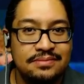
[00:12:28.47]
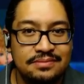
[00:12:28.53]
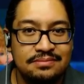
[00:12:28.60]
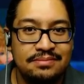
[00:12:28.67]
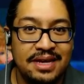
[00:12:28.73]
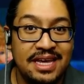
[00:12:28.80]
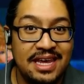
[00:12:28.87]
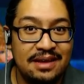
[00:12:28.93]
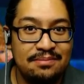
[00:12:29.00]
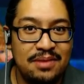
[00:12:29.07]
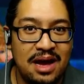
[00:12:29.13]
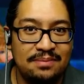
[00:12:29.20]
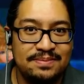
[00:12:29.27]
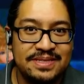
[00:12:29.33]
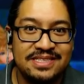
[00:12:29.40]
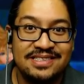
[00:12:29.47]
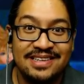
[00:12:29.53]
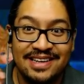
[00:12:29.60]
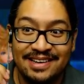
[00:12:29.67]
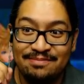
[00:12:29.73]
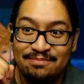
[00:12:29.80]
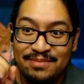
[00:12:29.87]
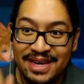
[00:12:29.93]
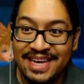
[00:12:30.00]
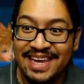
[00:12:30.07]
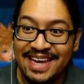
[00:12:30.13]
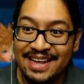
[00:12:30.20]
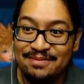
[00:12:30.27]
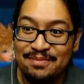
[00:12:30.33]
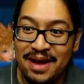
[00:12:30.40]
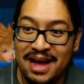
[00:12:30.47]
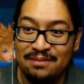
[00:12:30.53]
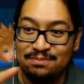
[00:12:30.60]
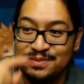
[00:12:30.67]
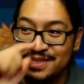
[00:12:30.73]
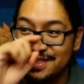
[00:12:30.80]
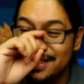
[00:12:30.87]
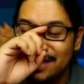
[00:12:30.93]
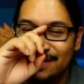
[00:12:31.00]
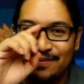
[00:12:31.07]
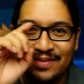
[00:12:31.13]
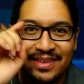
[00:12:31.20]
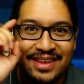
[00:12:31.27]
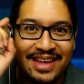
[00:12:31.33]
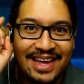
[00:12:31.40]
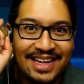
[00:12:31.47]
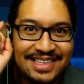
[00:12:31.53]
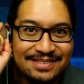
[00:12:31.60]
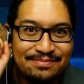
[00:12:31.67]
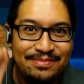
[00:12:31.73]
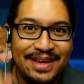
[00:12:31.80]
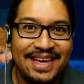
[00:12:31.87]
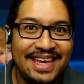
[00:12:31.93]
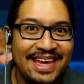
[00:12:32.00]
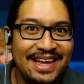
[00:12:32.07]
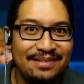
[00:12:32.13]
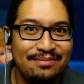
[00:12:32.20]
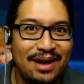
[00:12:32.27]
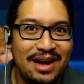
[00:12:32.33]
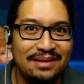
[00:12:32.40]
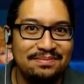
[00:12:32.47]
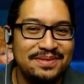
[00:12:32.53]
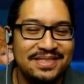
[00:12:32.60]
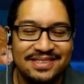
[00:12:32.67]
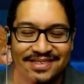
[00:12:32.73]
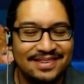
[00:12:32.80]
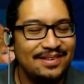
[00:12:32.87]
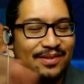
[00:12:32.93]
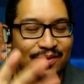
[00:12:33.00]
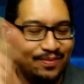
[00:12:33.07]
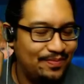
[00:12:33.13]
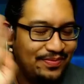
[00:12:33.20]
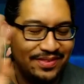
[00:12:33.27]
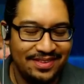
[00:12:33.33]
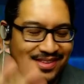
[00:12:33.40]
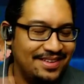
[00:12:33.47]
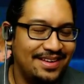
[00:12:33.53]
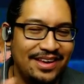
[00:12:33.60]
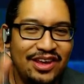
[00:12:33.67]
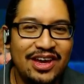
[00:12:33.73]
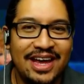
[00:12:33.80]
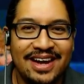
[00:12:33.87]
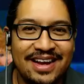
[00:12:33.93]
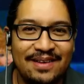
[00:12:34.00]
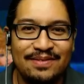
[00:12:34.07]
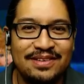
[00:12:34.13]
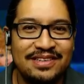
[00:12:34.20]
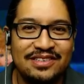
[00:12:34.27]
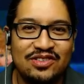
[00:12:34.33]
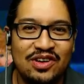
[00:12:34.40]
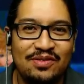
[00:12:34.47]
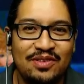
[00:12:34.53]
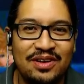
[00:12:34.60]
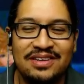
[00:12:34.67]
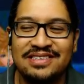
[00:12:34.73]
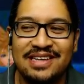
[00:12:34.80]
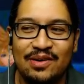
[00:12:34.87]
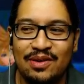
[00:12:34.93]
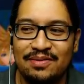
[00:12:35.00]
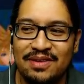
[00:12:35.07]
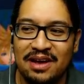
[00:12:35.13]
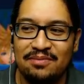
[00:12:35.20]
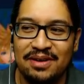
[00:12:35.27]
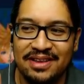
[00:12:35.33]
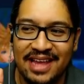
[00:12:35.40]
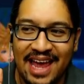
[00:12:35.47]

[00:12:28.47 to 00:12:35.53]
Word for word: Mickey and Mops. Mickey and Mops. It's Mickey and Mops. You got to come to the stream to understand what I'm talking about.